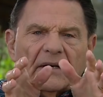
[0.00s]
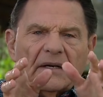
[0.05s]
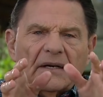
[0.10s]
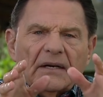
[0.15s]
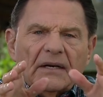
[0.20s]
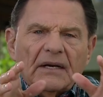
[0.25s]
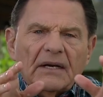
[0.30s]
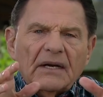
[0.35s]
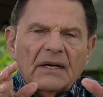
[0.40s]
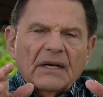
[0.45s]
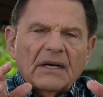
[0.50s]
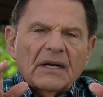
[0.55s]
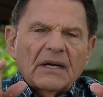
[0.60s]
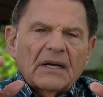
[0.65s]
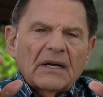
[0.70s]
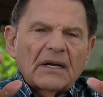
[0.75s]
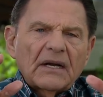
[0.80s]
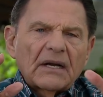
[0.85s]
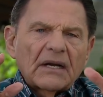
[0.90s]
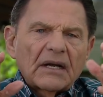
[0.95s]

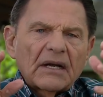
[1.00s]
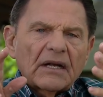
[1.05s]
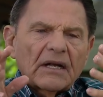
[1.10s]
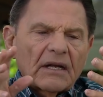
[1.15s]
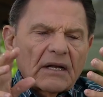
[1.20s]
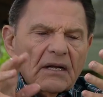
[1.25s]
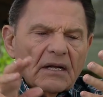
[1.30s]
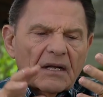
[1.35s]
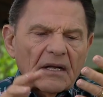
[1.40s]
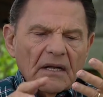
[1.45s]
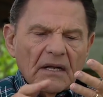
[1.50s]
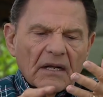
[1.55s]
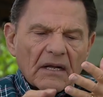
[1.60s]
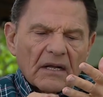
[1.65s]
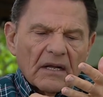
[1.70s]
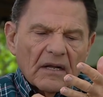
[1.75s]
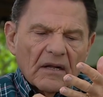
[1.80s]
Nobody speaks.